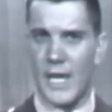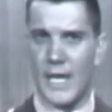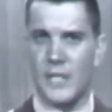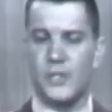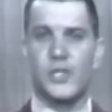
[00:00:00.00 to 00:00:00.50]

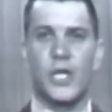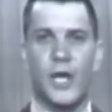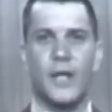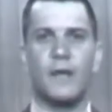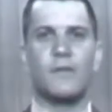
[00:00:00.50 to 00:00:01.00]
lines
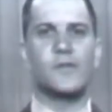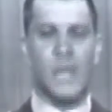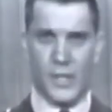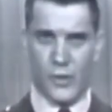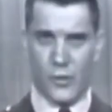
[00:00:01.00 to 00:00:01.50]
cutting the
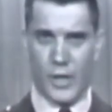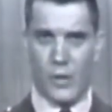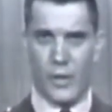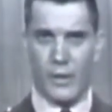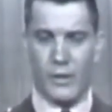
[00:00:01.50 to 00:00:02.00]
secondary
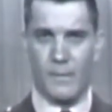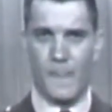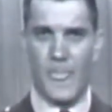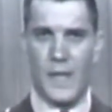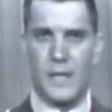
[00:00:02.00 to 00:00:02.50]
coil
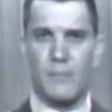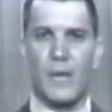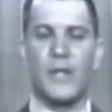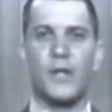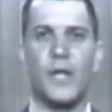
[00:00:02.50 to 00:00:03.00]

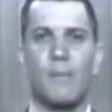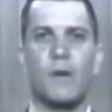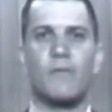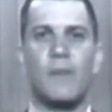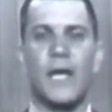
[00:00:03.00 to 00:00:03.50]
by the
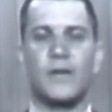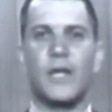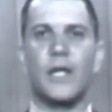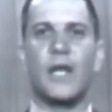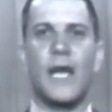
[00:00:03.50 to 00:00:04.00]
number of
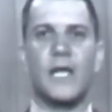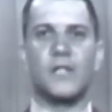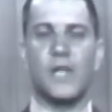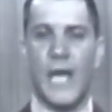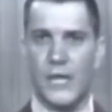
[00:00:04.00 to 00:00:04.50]
magnetic
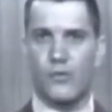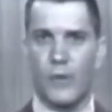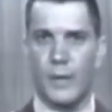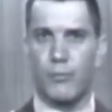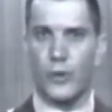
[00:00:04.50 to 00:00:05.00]
lines actually